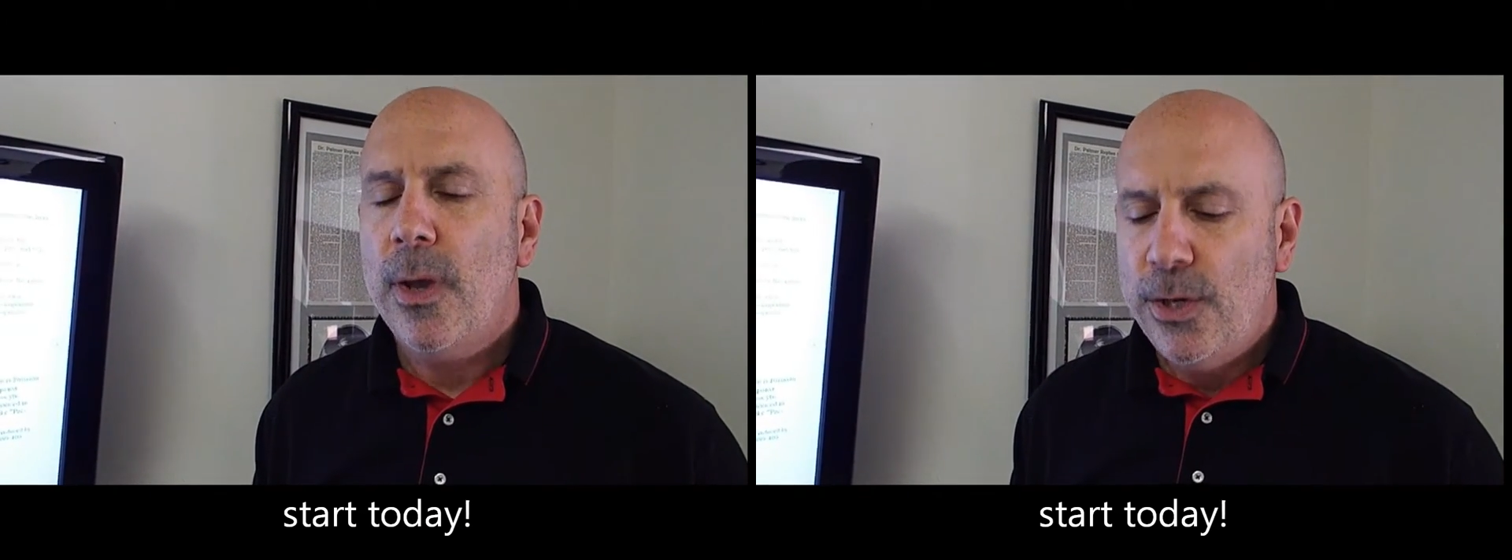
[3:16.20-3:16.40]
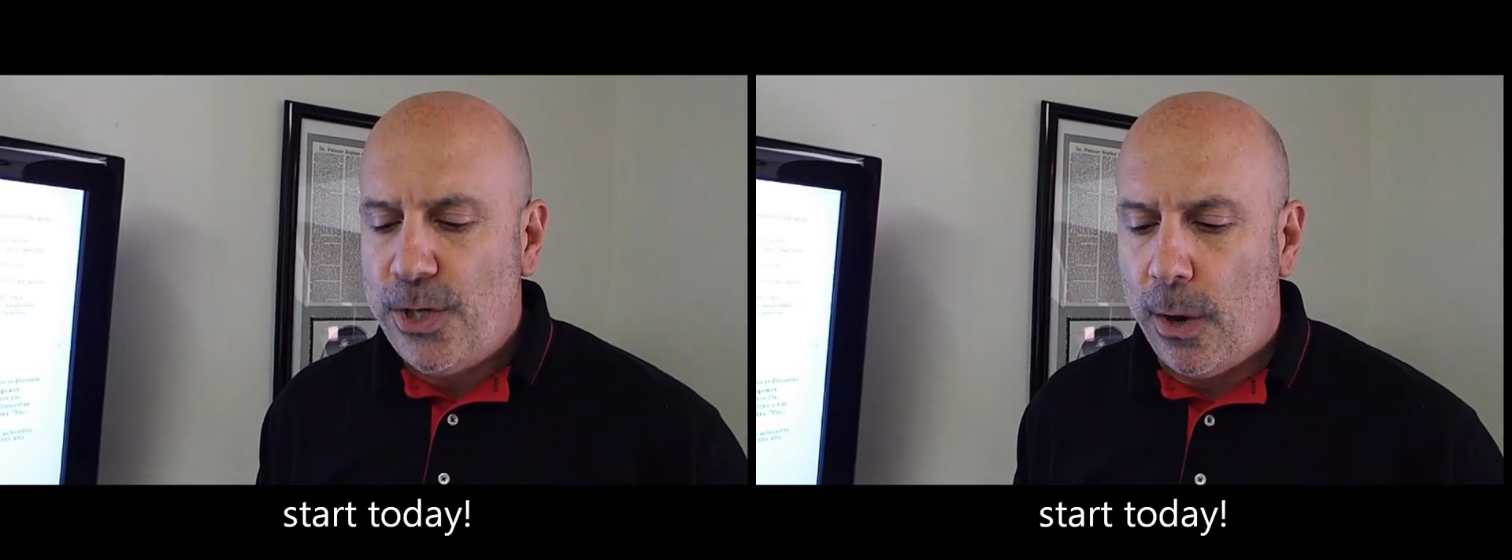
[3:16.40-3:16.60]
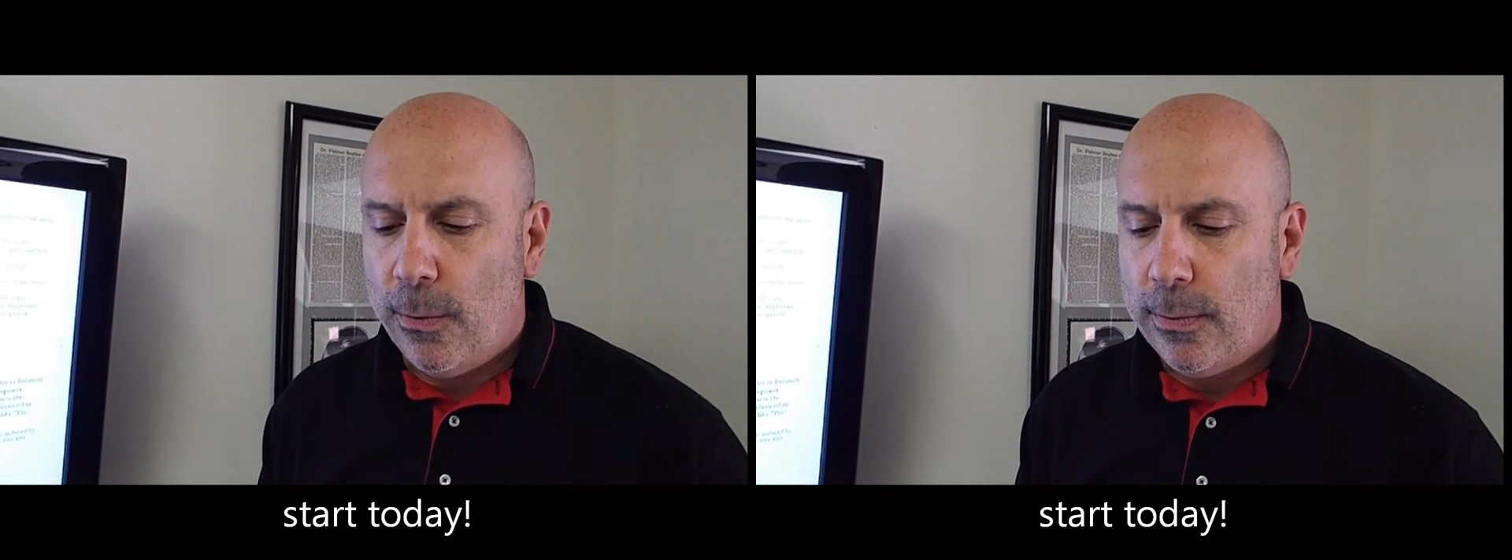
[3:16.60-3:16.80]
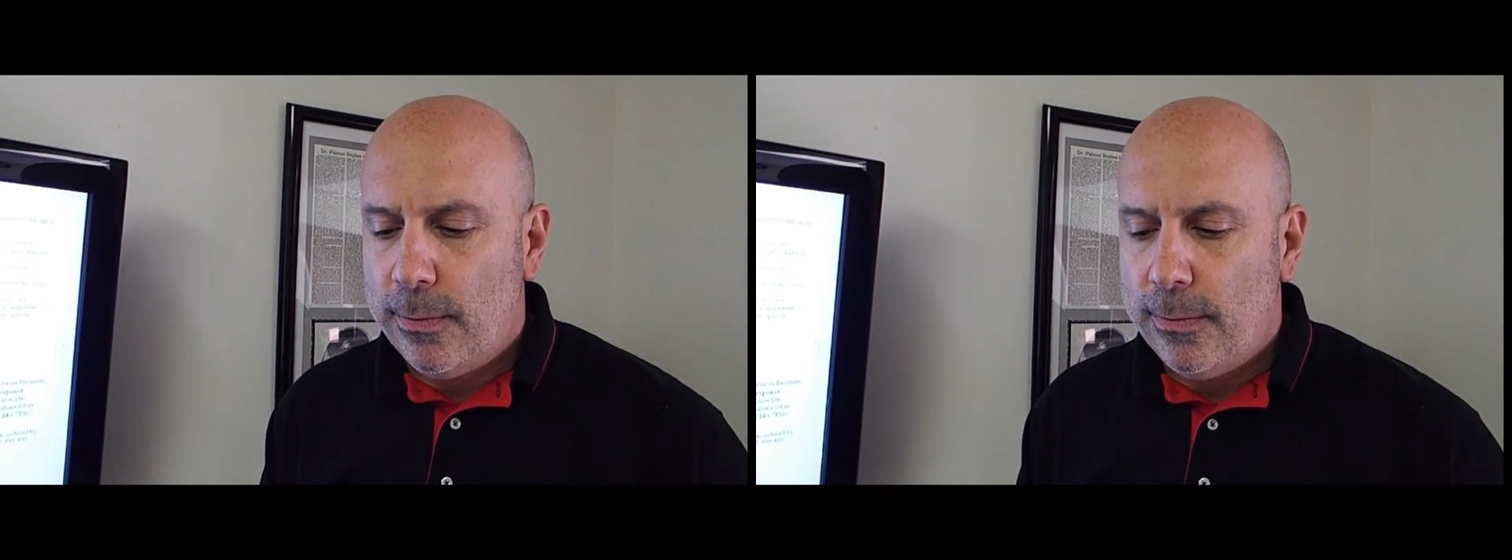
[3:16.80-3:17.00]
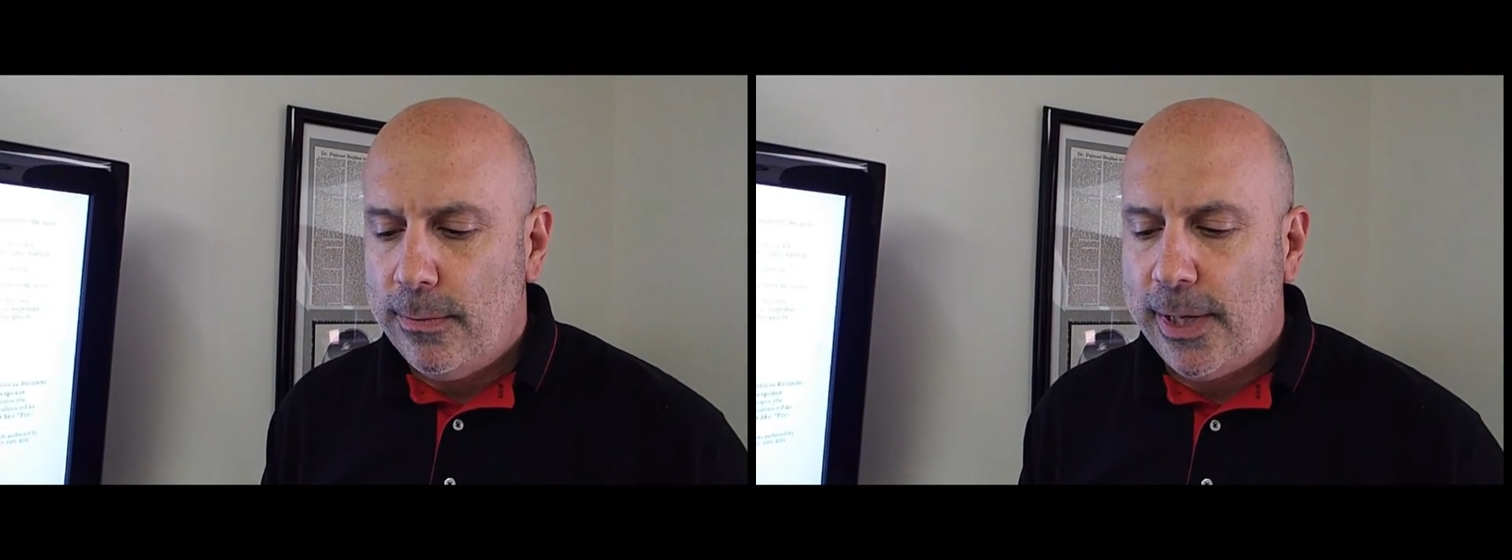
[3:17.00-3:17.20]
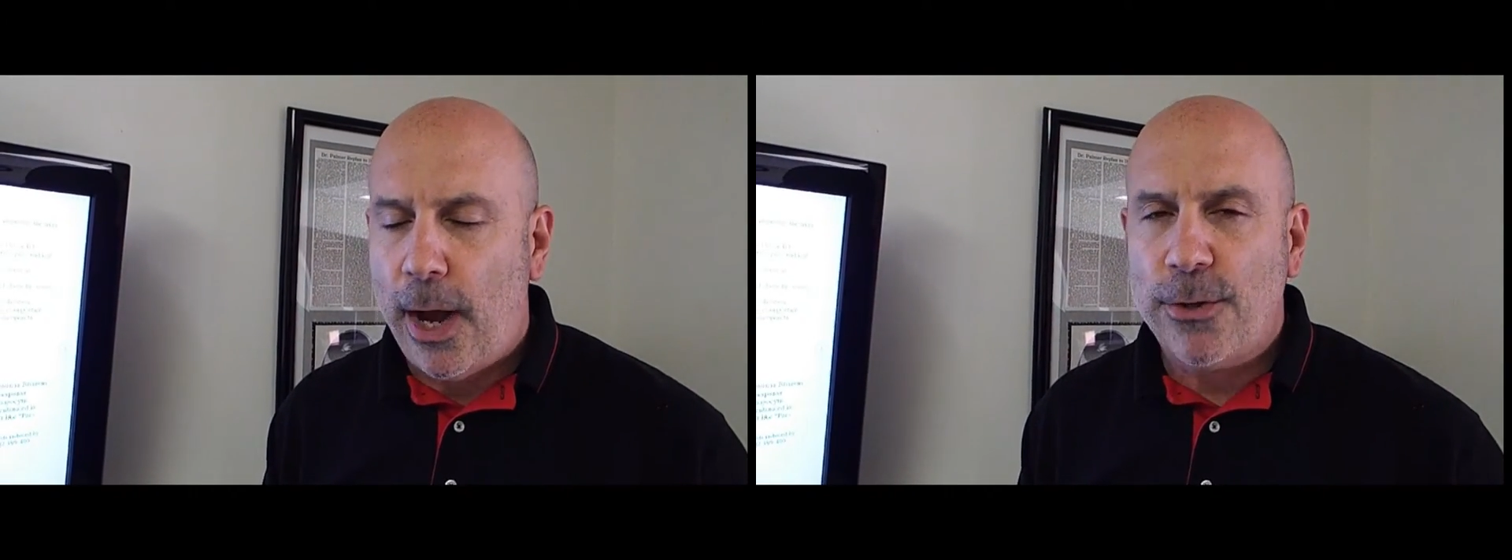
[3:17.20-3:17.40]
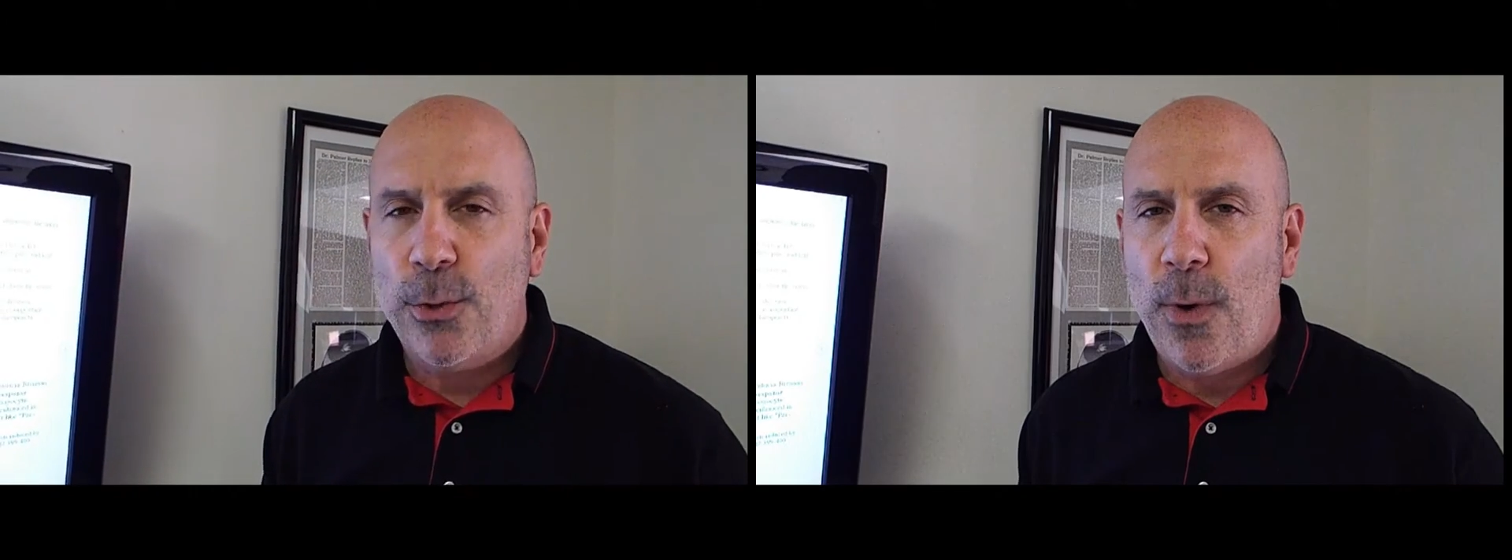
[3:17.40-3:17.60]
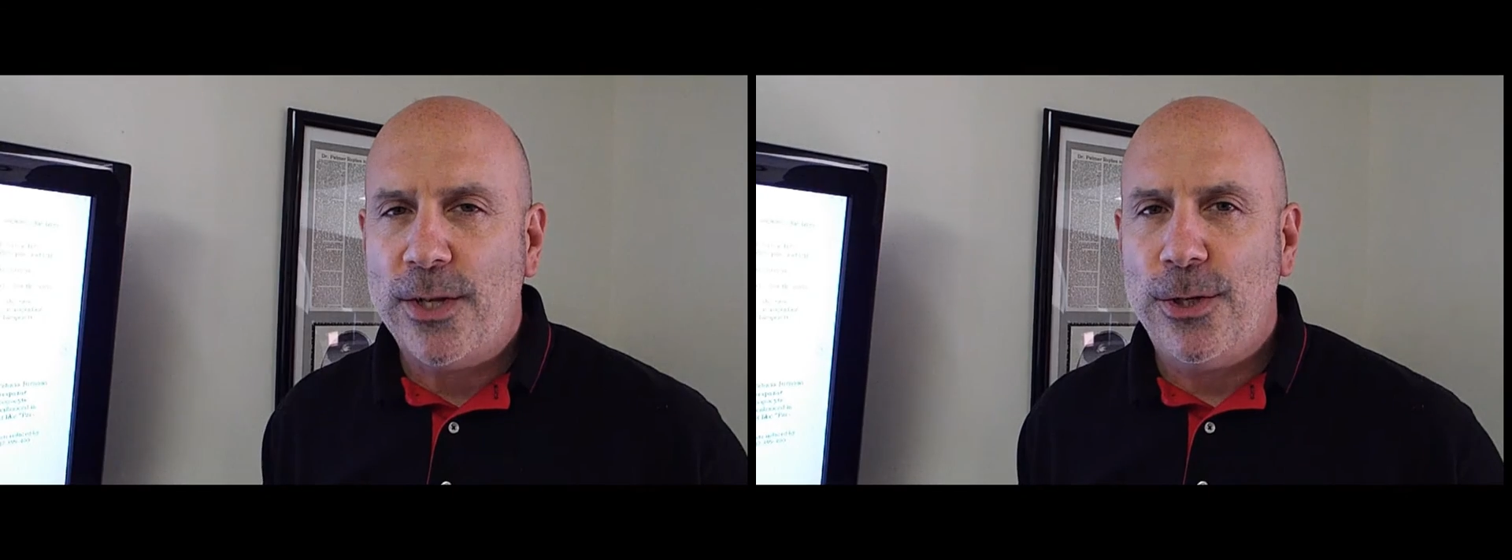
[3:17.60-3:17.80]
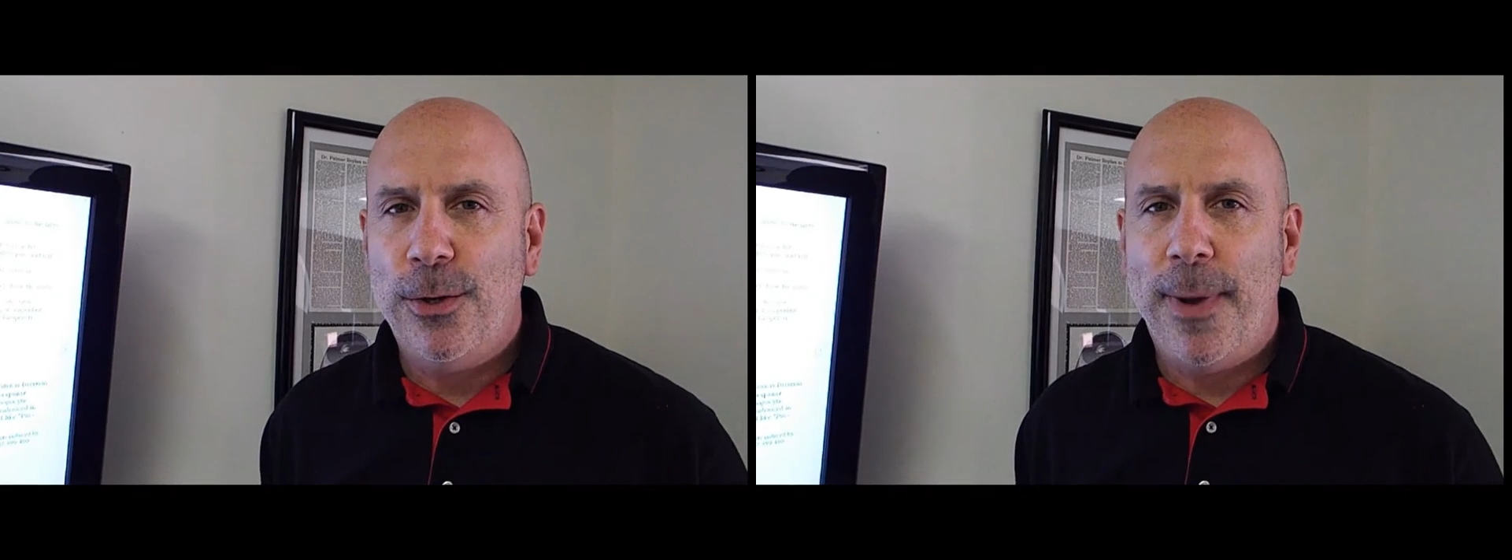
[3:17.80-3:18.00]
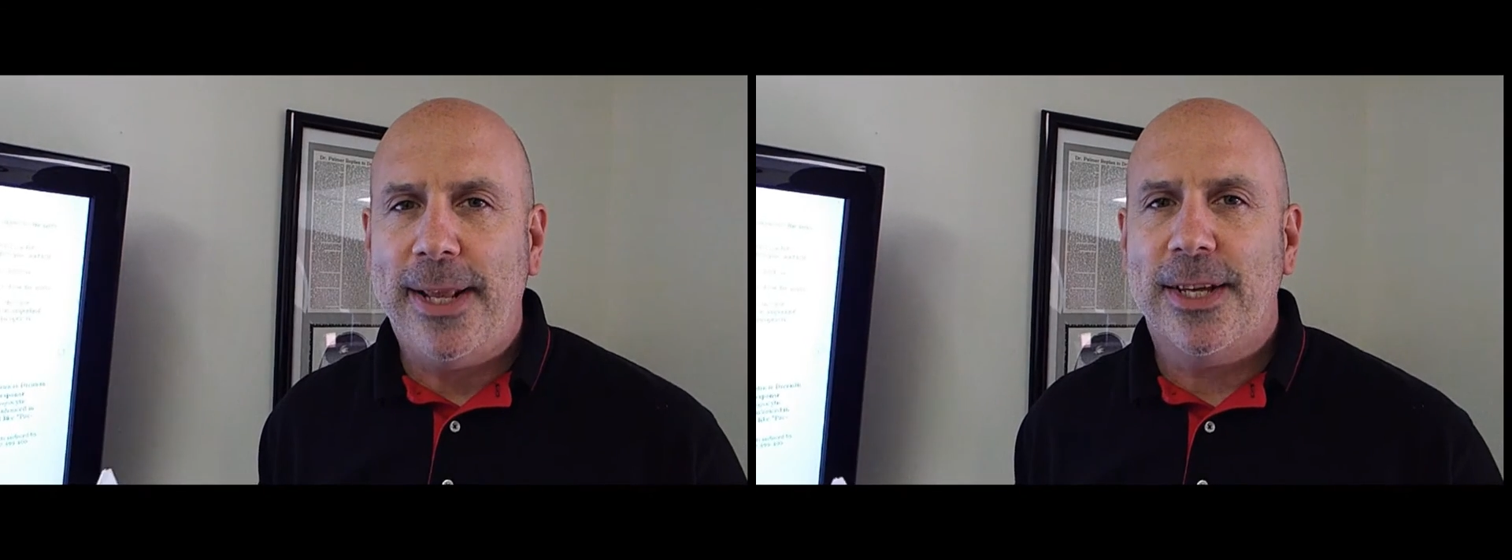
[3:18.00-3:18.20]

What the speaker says: So the council wants you to make